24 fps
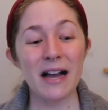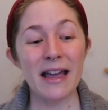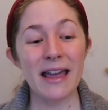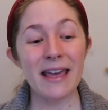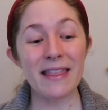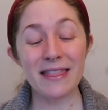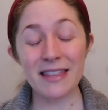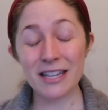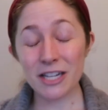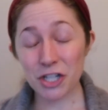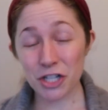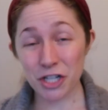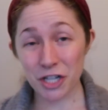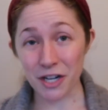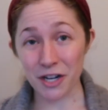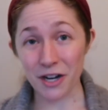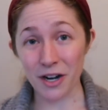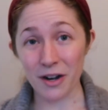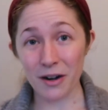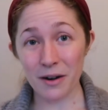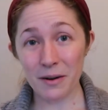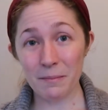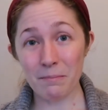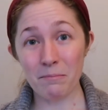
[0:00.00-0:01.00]
And this
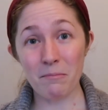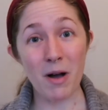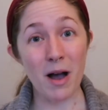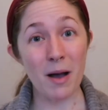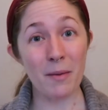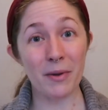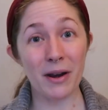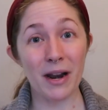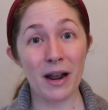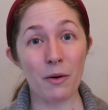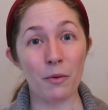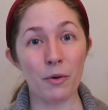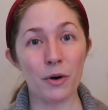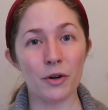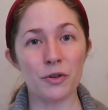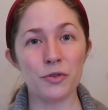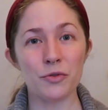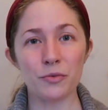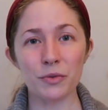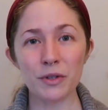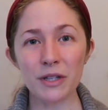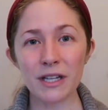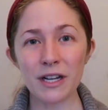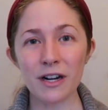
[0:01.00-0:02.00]
year, Mom and I worked
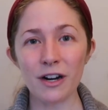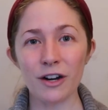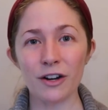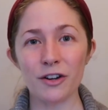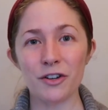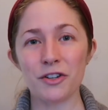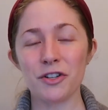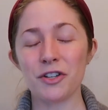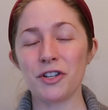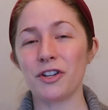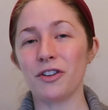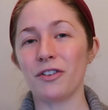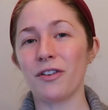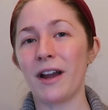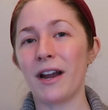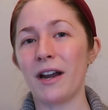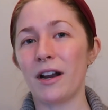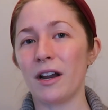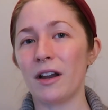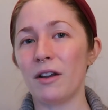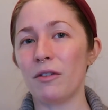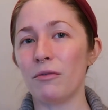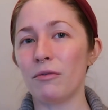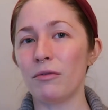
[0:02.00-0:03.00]
really hard to
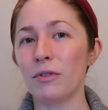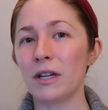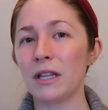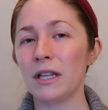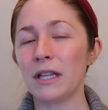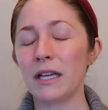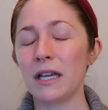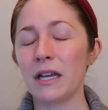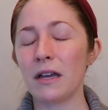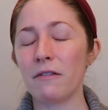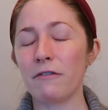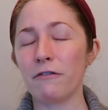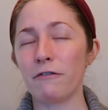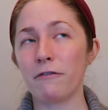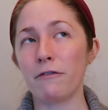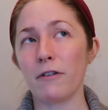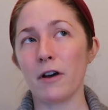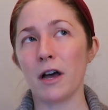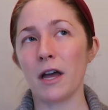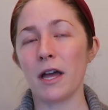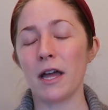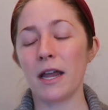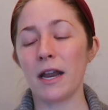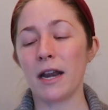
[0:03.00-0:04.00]
curate a really
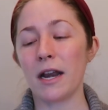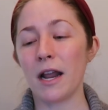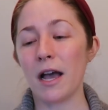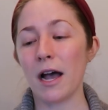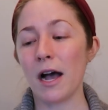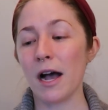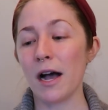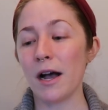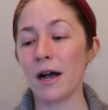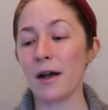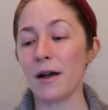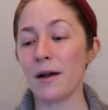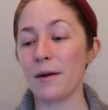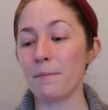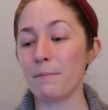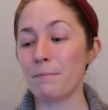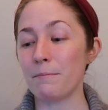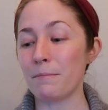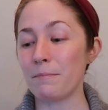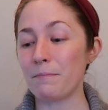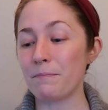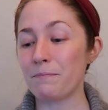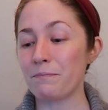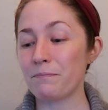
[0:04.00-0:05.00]

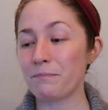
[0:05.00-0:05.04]
fun,